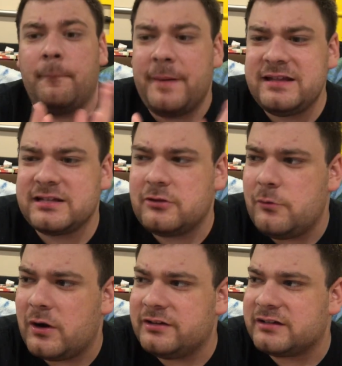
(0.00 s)

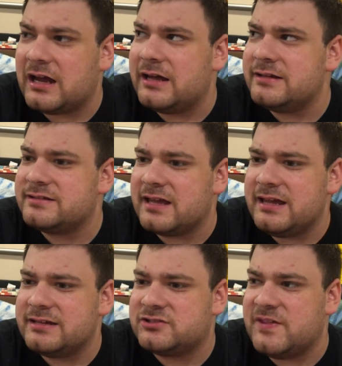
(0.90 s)
Basically what it does
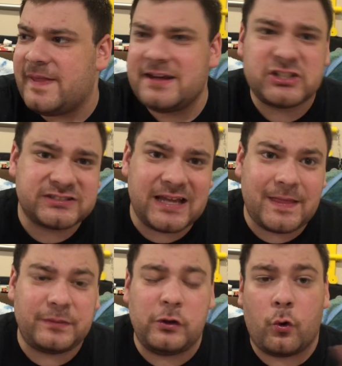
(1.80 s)
is they just say
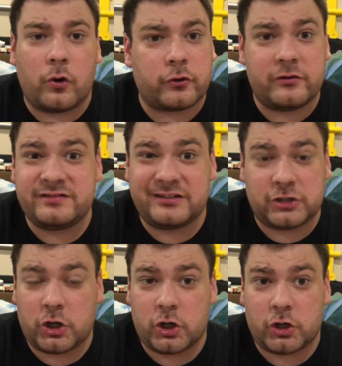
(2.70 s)
that the Order is
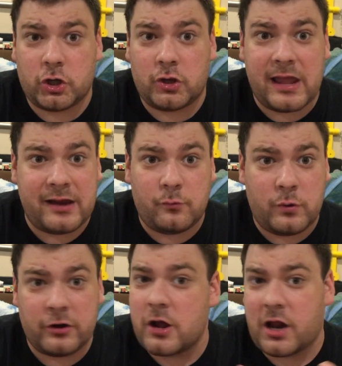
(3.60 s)
eternal and
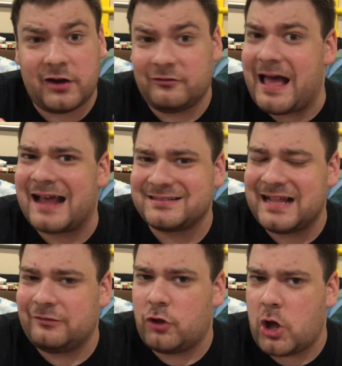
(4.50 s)
we're not going to last
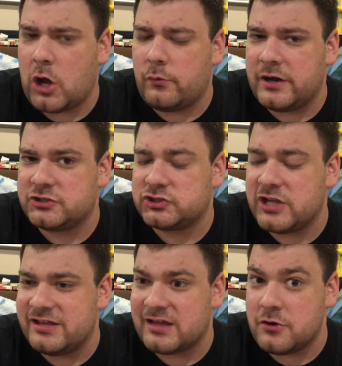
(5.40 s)
that long,
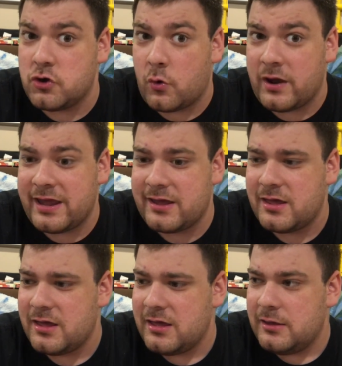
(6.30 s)
which is
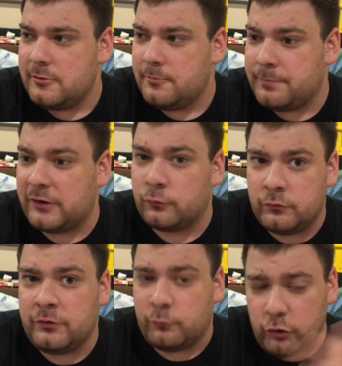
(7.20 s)
annoying.
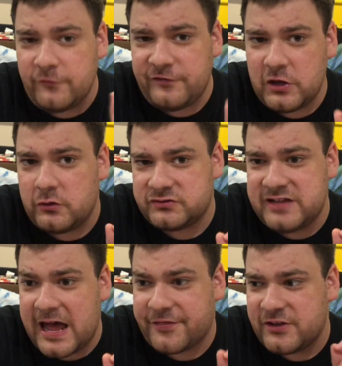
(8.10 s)
But the Rufio's
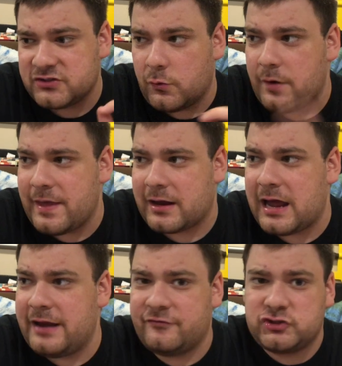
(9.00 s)
death is the one that
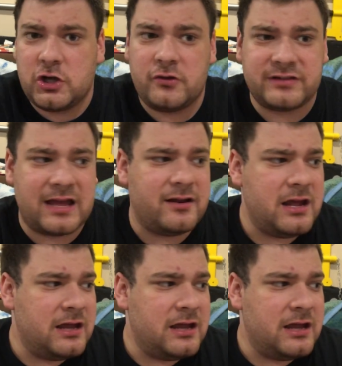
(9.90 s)
kind of shows that